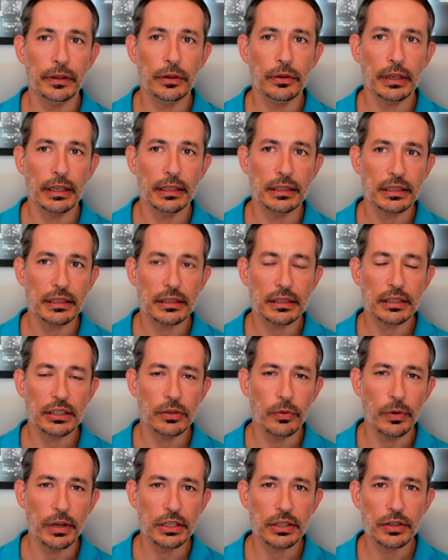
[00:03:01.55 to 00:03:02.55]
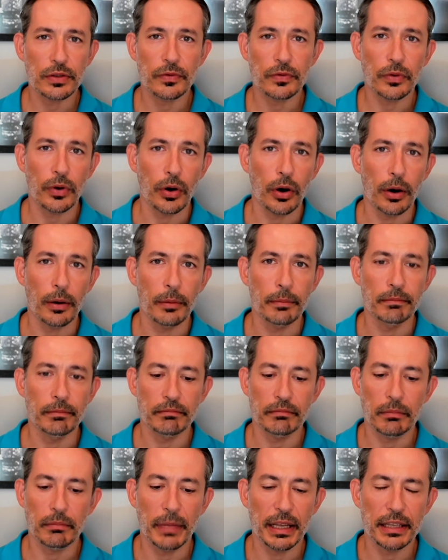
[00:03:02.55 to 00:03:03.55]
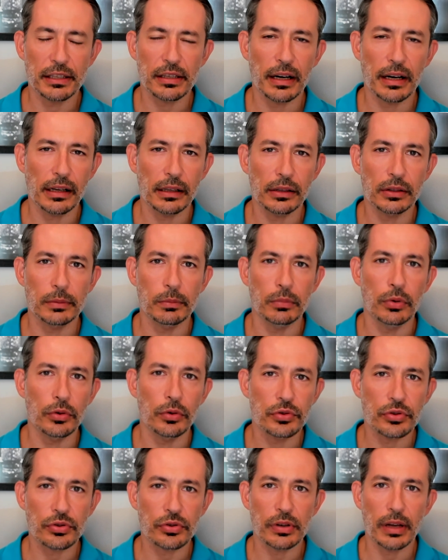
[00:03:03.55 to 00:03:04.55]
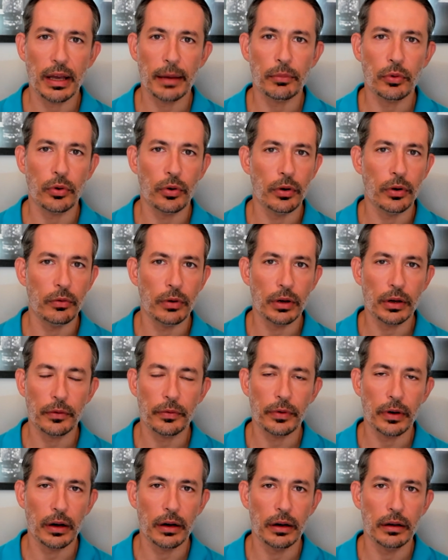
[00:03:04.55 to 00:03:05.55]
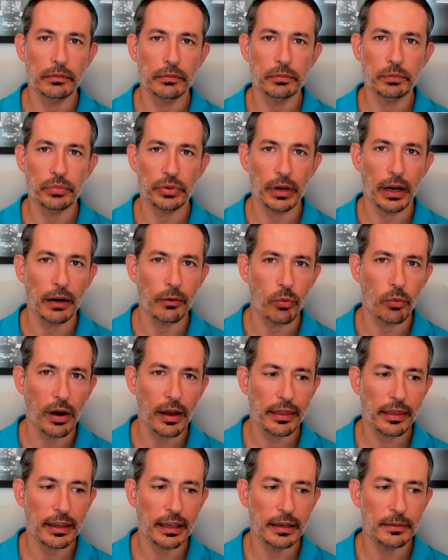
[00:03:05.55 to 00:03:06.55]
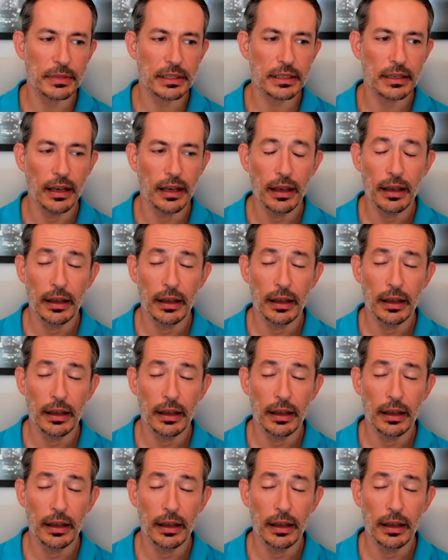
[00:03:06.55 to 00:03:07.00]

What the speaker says: can switch from Material to Bootstrap or one of our Prime One themes,